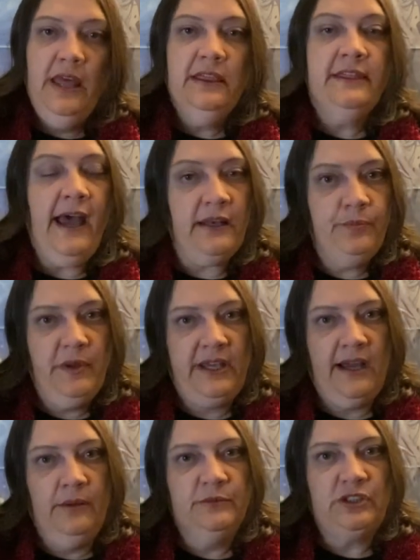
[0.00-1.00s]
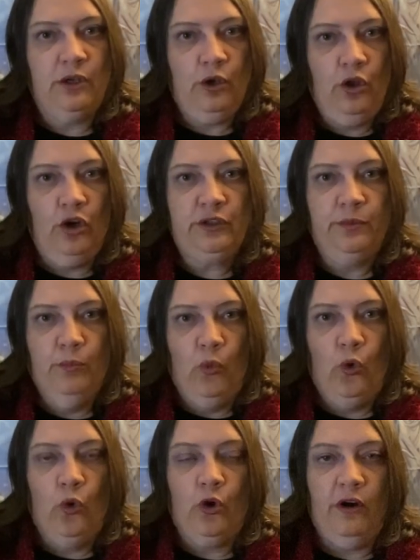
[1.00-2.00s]
that becomes a lot
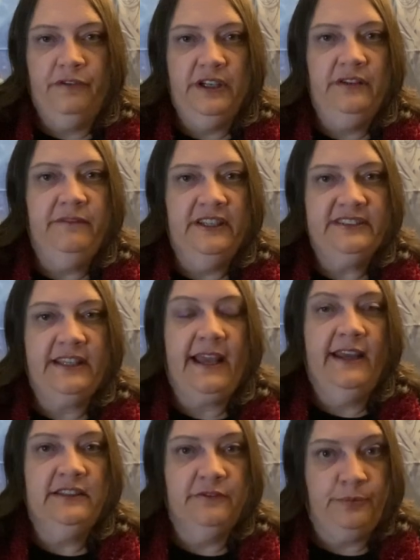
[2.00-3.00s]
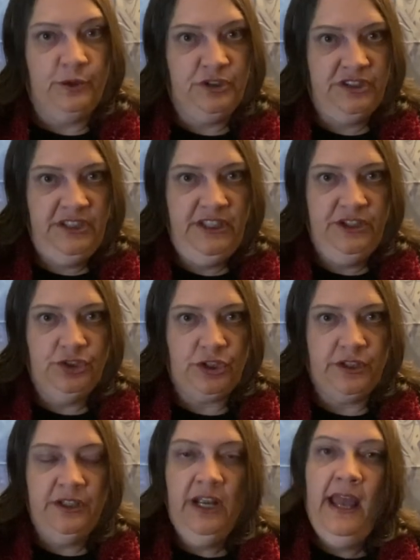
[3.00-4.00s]
more of an investigative
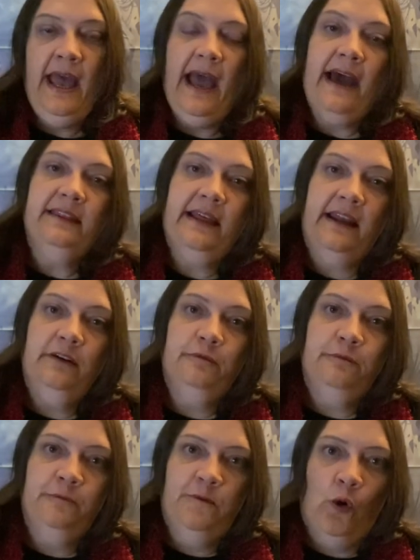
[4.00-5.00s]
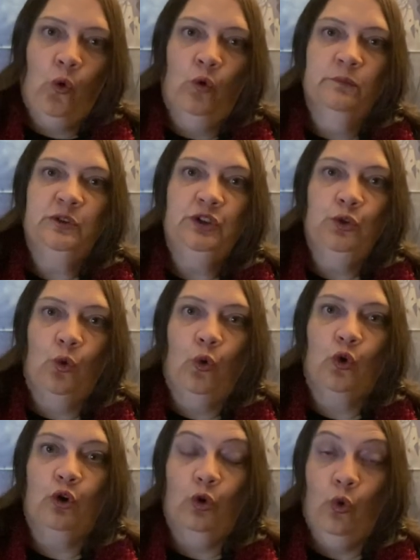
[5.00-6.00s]
procedure and that informs
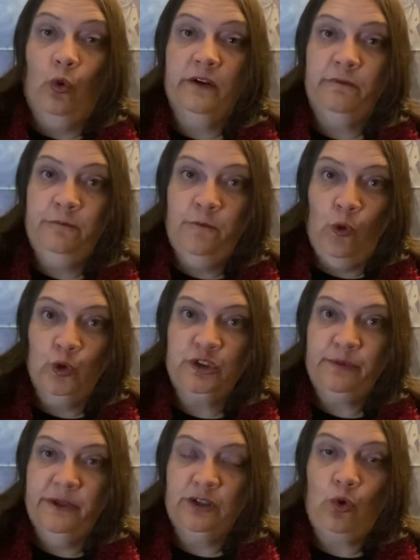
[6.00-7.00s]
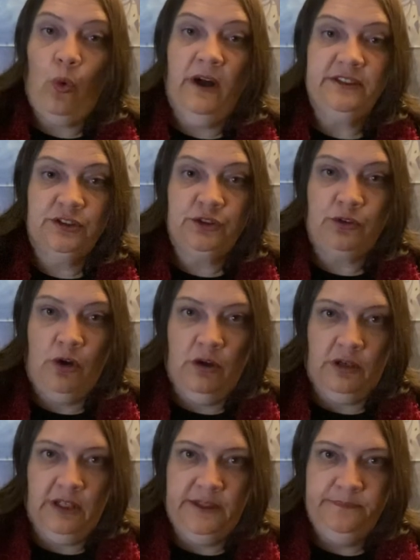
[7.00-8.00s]
your law enforcement quite
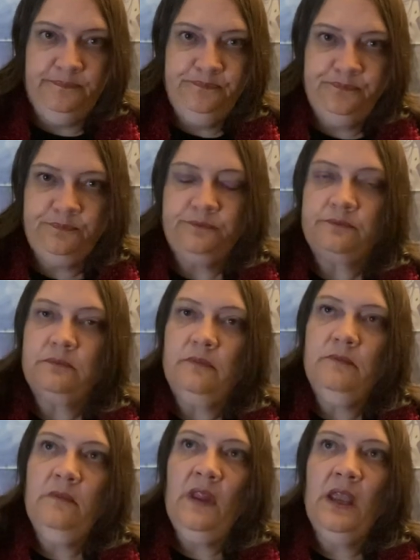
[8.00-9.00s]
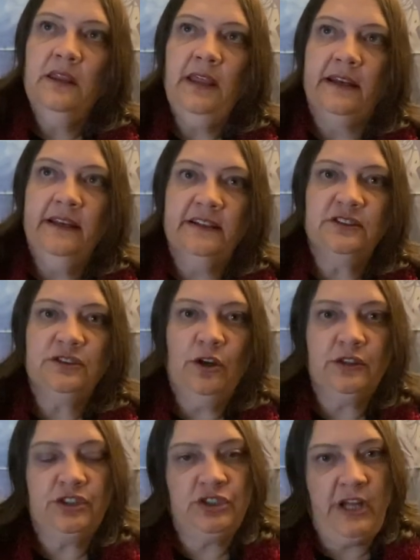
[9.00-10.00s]
strongly. That does
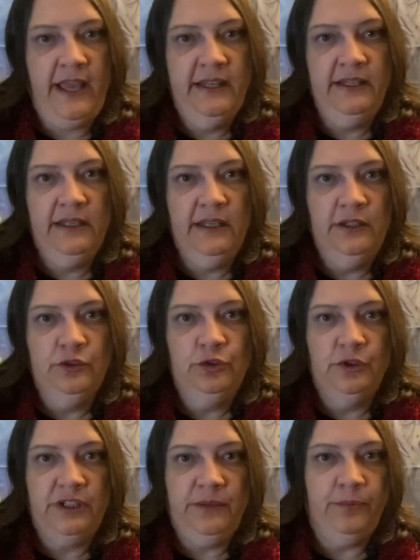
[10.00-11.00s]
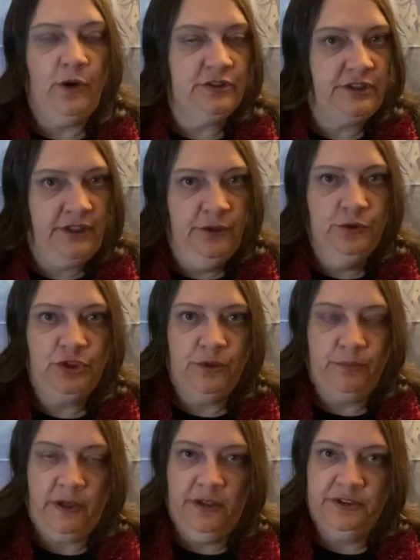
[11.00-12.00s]
start shading into the prosecution
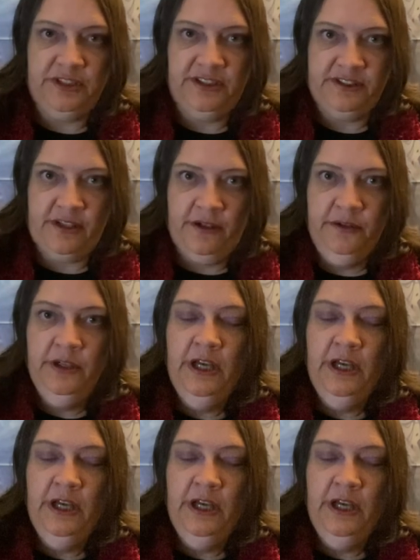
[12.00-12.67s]
process, though,